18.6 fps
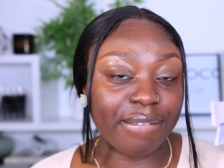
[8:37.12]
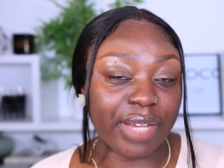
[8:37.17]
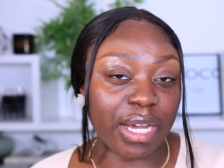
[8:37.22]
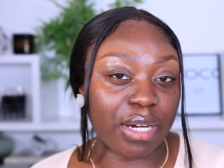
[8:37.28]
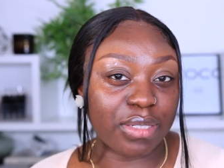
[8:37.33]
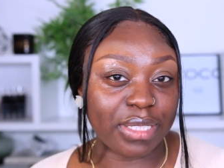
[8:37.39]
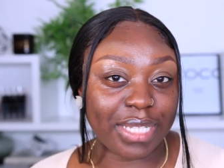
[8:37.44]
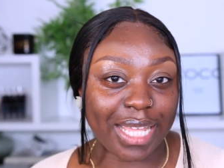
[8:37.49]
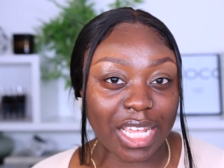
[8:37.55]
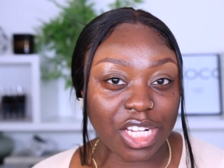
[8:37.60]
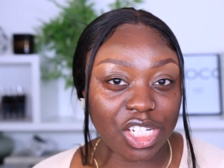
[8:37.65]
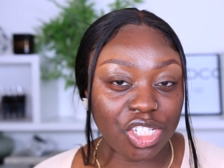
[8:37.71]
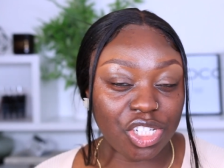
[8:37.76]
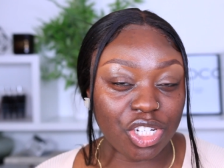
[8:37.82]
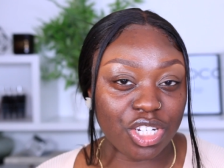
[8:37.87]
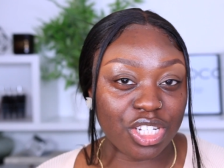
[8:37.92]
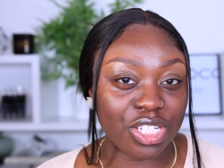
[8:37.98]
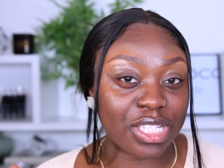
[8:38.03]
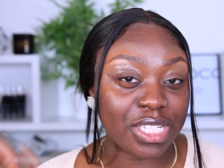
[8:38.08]

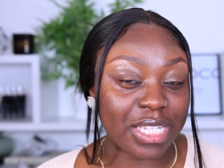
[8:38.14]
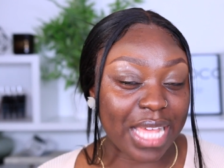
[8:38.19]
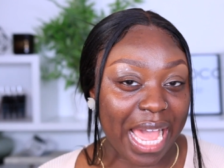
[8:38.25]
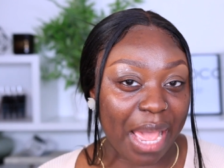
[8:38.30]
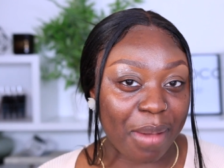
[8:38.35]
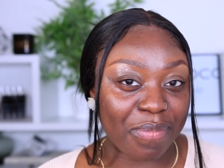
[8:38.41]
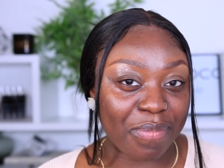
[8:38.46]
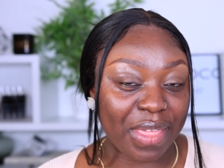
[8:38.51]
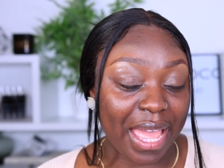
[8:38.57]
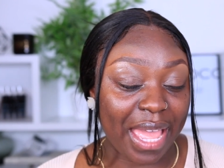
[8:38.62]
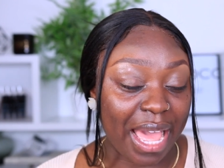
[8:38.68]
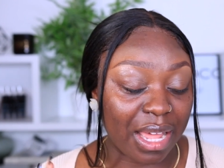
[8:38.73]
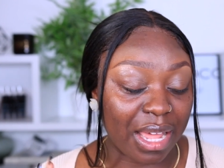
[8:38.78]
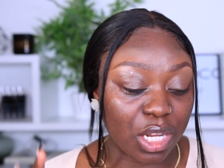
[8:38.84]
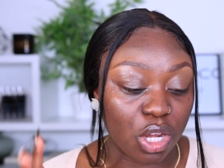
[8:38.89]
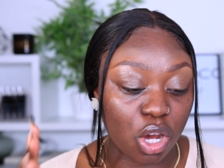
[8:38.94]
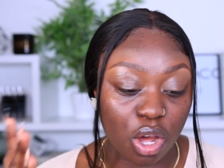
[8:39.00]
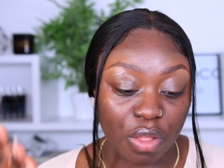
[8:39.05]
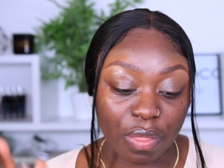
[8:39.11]
foundation type they
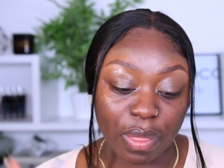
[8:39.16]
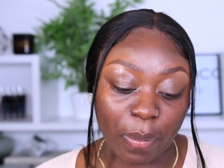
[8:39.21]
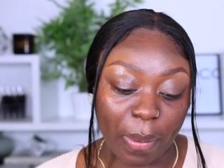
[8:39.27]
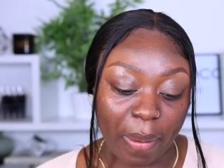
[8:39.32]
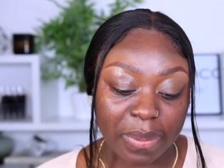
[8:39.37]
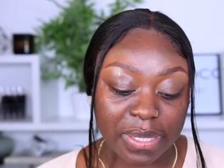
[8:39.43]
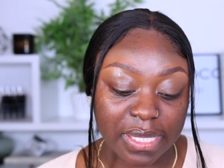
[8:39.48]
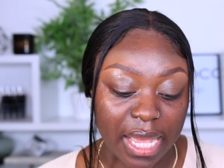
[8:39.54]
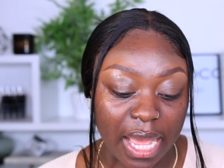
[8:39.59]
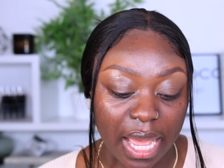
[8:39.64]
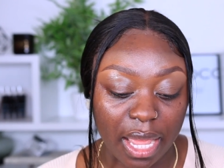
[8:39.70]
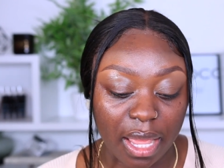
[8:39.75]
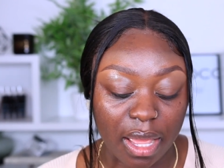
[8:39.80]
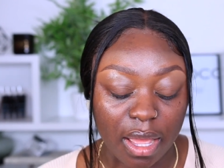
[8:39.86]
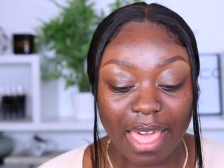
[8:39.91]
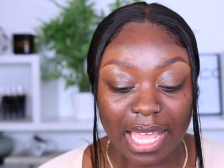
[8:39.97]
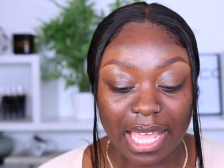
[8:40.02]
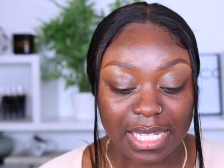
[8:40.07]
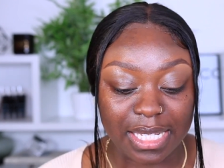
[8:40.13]
had on the website.
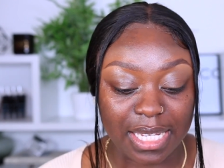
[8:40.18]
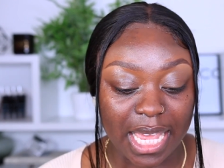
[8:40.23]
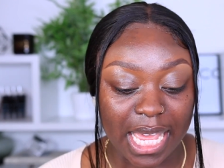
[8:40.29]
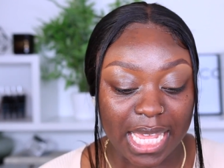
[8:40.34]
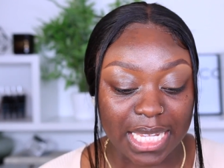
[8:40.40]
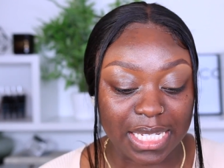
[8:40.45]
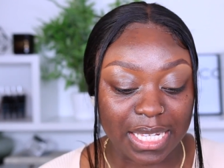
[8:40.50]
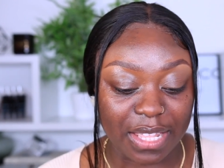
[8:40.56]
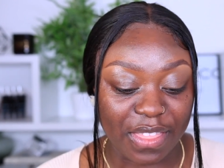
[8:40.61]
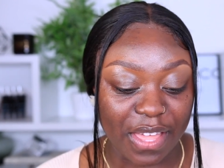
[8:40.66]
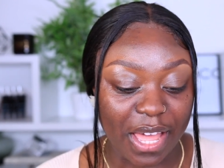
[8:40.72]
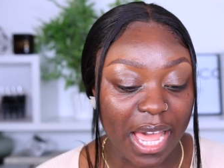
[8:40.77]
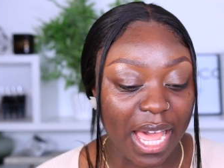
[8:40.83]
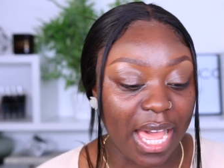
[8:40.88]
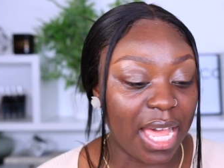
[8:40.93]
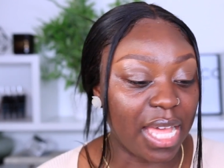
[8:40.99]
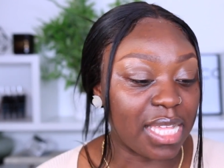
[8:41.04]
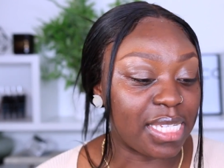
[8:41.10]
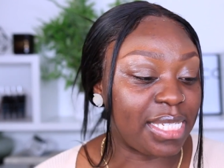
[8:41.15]
It is
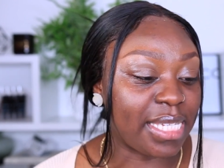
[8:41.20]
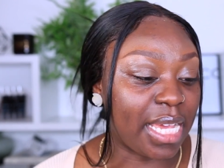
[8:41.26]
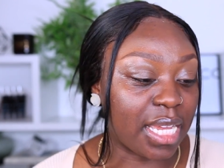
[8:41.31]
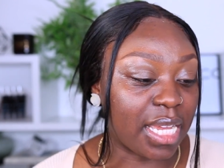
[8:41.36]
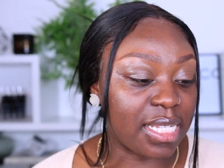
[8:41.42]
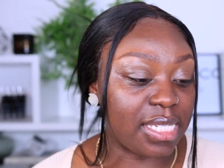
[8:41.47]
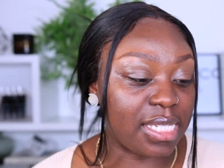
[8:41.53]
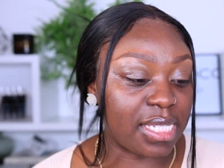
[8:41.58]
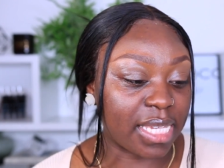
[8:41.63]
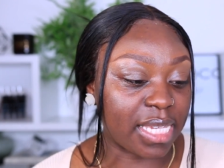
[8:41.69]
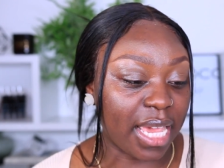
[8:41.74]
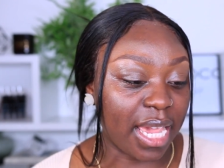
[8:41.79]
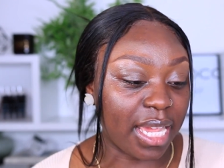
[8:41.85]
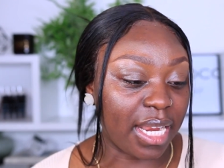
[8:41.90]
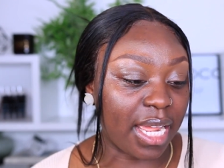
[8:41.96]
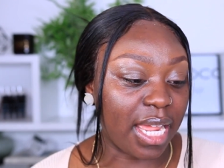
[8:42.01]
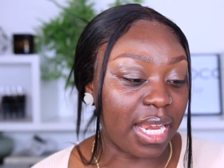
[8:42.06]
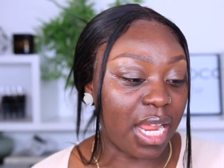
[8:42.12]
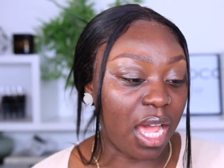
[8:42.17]
their Second
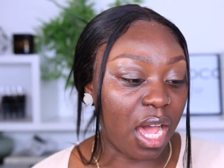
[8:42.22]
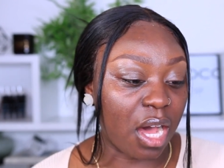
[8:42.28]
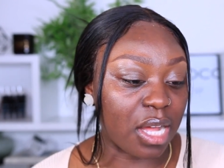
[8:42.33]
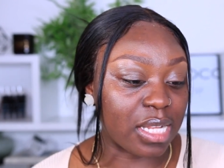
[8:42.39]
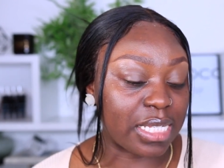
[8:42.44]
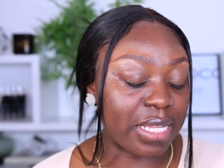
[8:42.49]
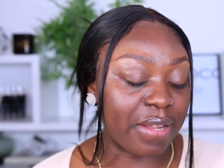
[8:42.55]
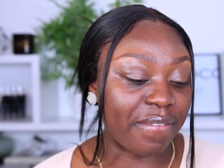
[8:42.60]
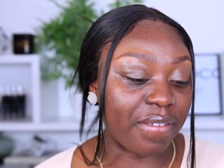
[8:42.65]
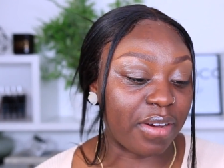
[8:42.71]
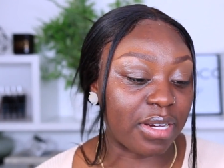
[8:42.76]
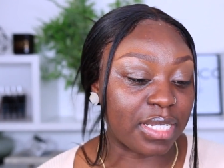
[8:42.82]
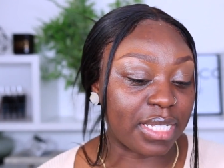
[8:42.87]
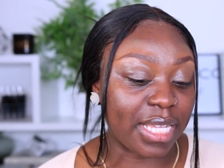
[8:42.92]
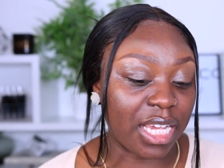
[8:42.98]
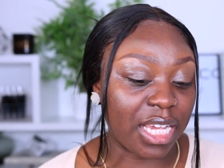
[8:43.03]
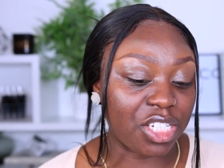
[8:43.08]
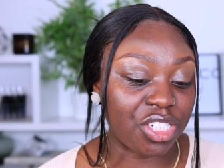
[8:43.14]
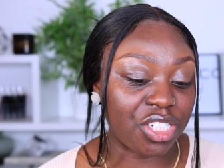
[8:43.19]
Skin Enhancing
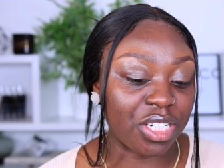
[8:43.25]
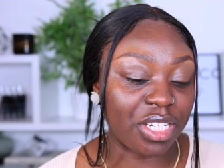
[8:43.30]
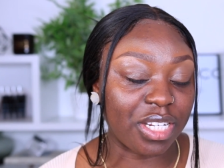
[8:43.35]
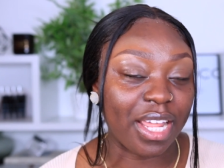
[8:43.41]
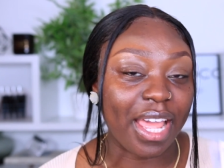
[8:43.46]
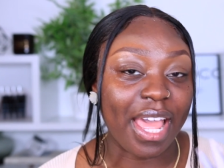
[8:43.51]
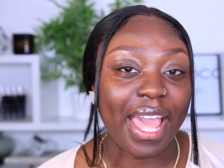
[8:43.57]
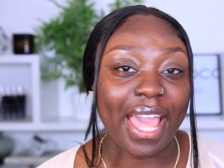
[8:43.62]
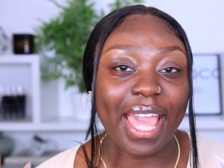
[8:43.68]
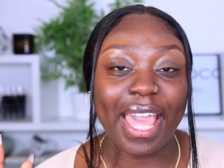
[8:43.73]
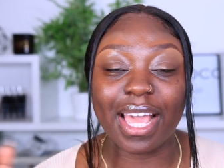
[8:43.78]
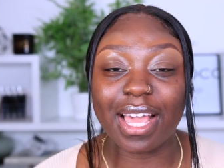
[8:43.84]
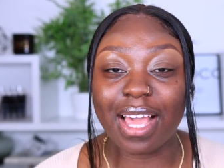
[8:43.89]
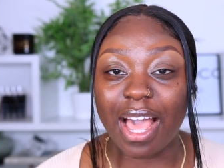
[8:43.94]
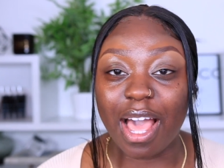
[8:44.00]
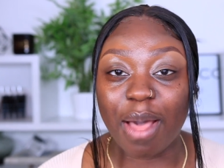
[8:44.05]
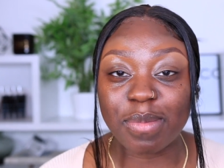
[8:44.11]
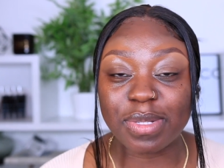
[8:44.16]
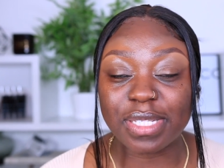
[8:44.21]
Foundation. It
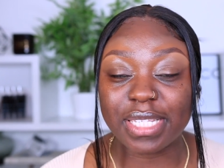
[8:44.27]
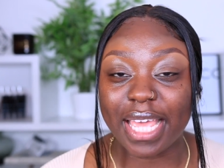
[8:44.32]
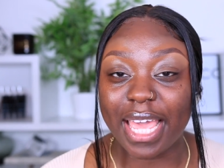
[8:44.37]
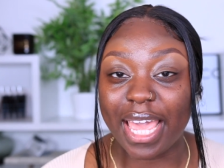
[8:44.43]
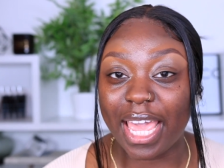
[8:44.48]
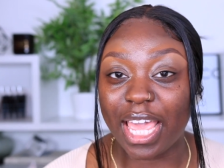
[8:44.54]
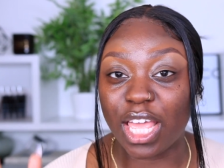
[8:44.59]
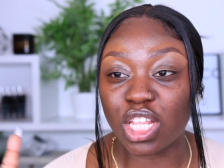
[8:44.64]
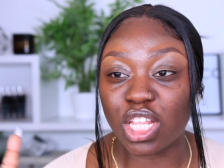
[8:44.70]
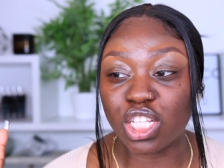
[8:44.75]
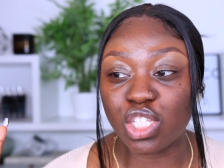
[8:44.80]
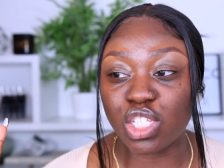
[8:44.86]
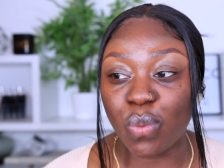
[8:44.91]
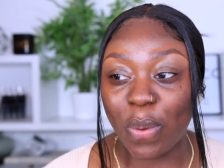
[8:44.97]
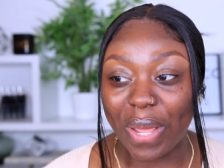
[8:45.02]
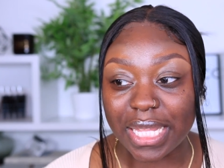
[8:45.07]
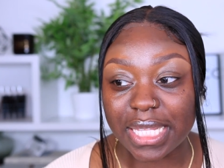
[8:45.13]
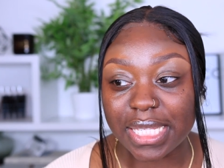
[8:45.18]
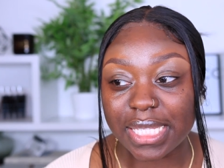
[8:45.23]
comes in
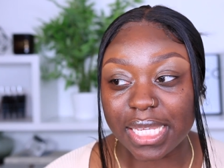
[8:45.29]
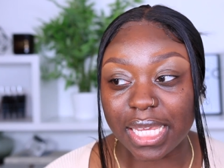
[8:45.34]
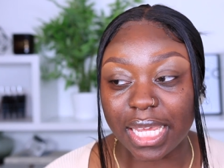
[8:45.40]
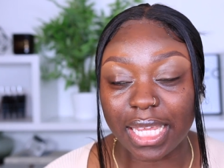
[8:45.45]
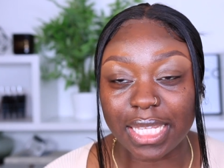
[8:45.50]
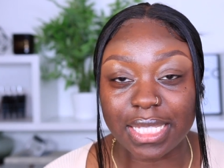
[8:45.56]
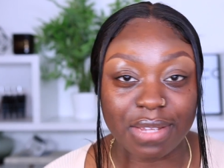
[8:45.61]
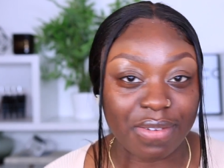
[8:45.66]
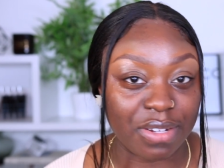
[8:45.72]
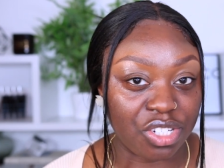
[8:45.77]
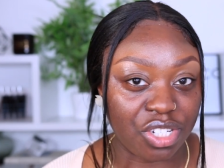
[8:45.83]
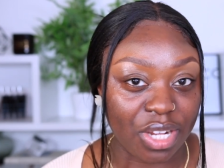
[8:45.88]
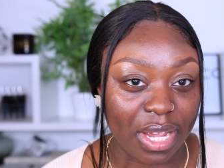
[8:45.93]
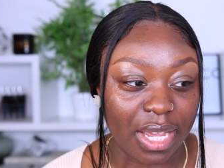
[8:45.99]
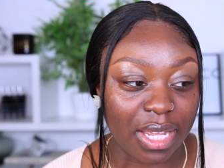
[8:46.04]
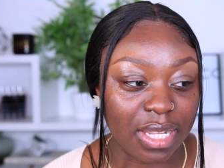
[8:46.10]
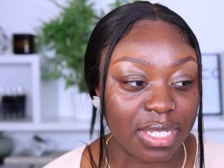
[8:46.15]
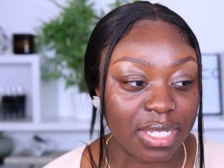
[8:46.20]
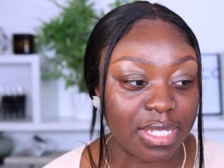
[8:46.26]
20 different
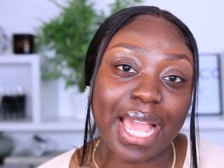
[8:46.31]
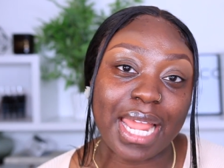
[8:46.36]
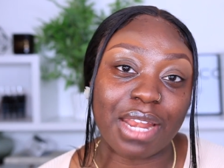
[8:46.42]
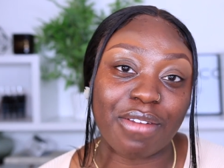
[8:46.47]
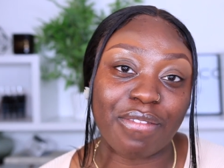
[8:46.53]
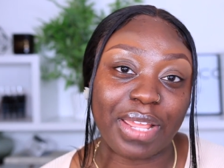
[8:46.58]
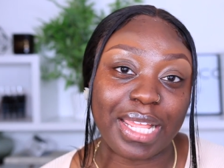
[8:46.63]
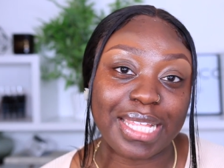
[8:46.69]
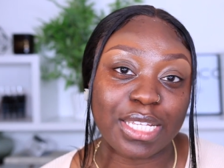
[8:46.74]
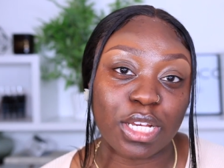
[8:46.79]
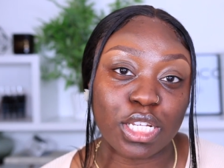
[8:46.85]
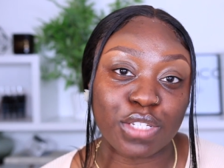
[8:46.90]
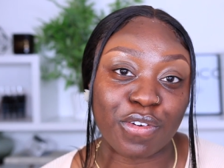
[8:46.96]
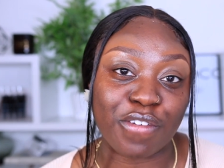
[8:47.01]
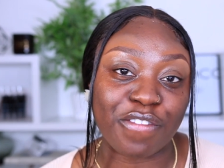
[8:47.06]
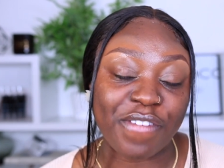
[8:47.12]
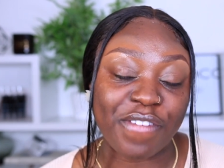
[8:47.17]
shades and it retails for